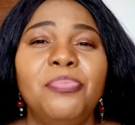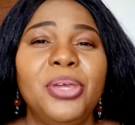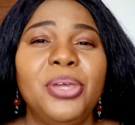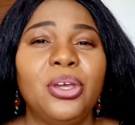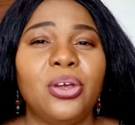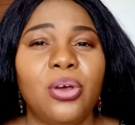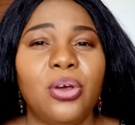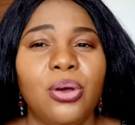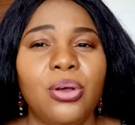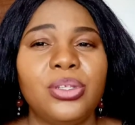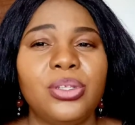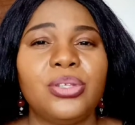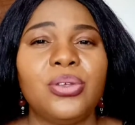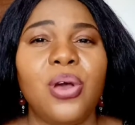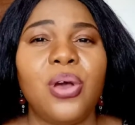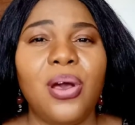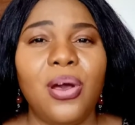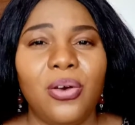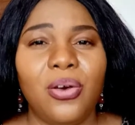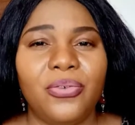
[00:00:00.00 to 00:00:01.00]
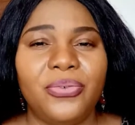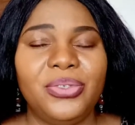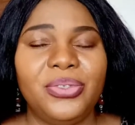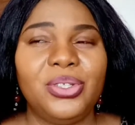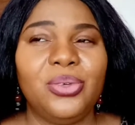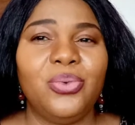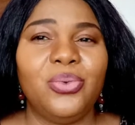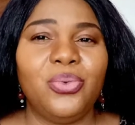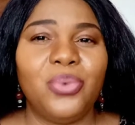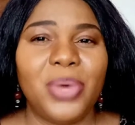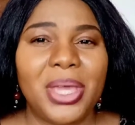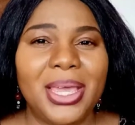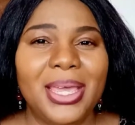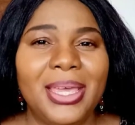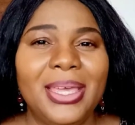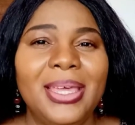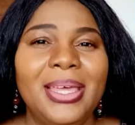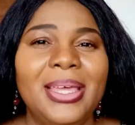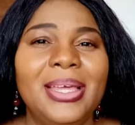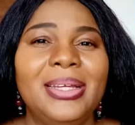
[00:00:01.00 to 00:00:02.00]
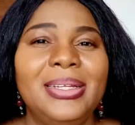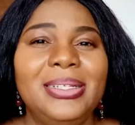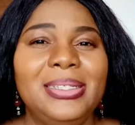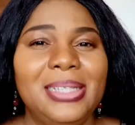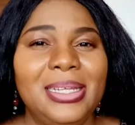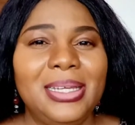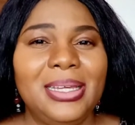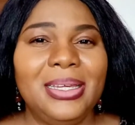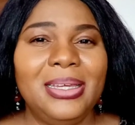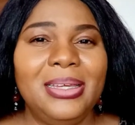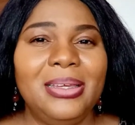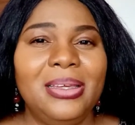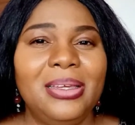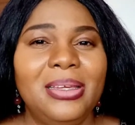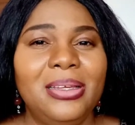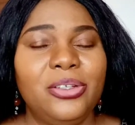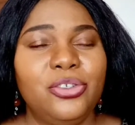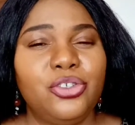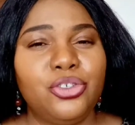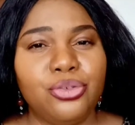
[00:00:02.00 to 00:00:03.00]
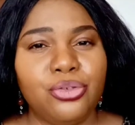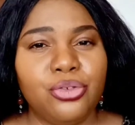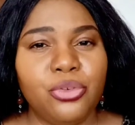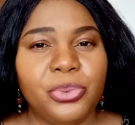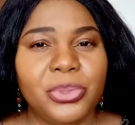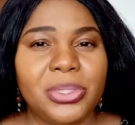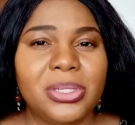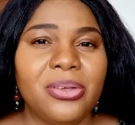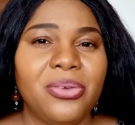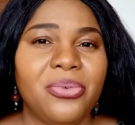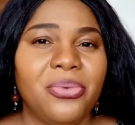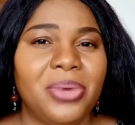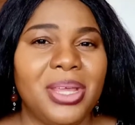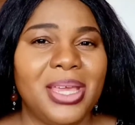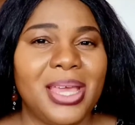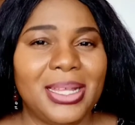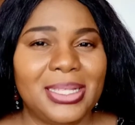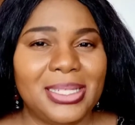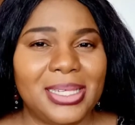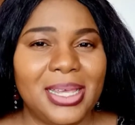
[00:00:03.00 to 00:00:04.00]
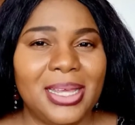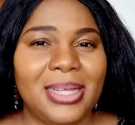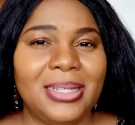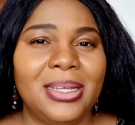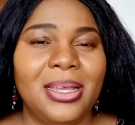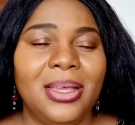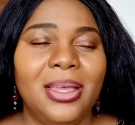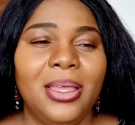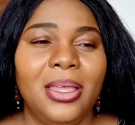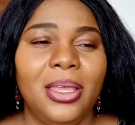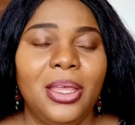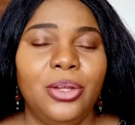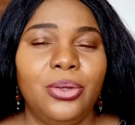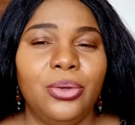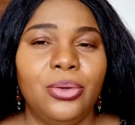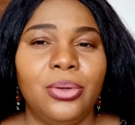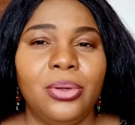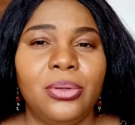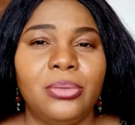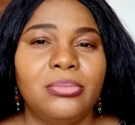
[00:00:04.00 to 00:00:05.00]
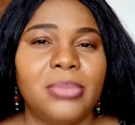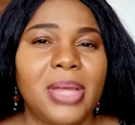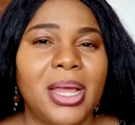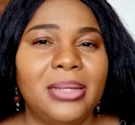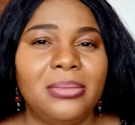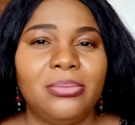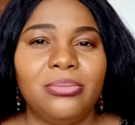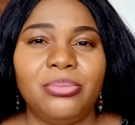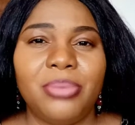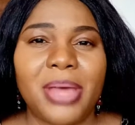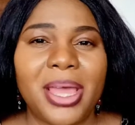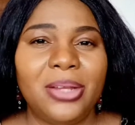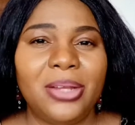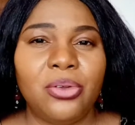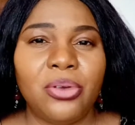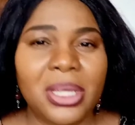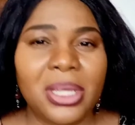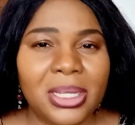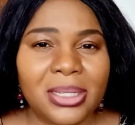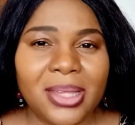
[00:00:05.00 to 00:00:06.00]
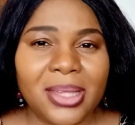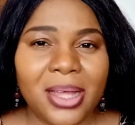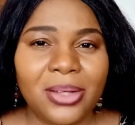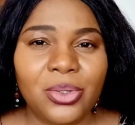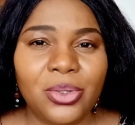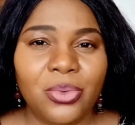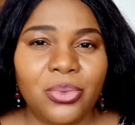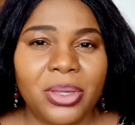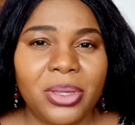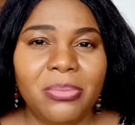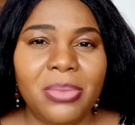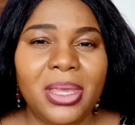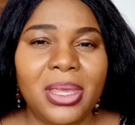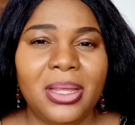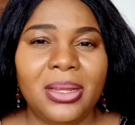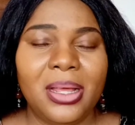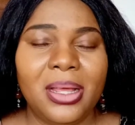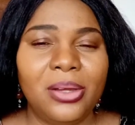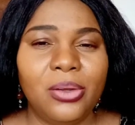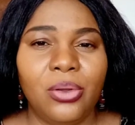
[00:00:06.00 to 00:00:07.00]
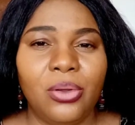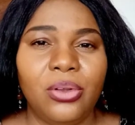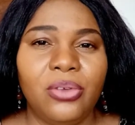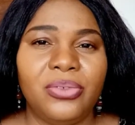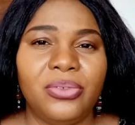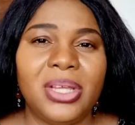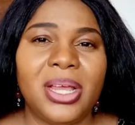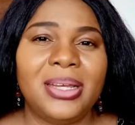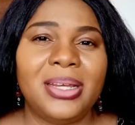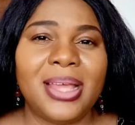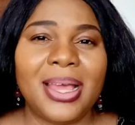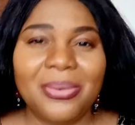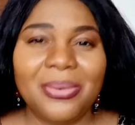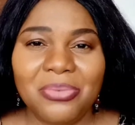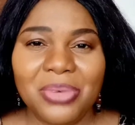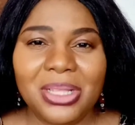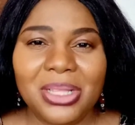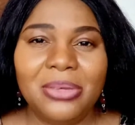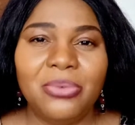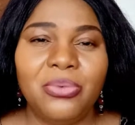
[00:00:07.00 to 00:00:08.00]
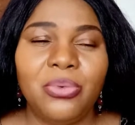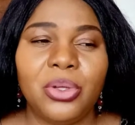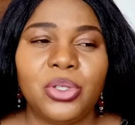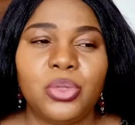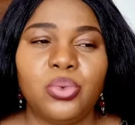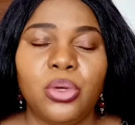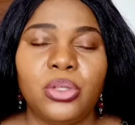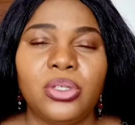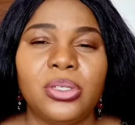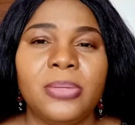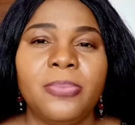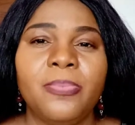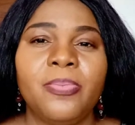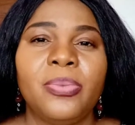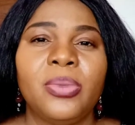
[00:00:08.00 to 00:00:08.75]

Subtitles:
because of the way the troops reacted, and by knocking down the women and all of that. That really was what,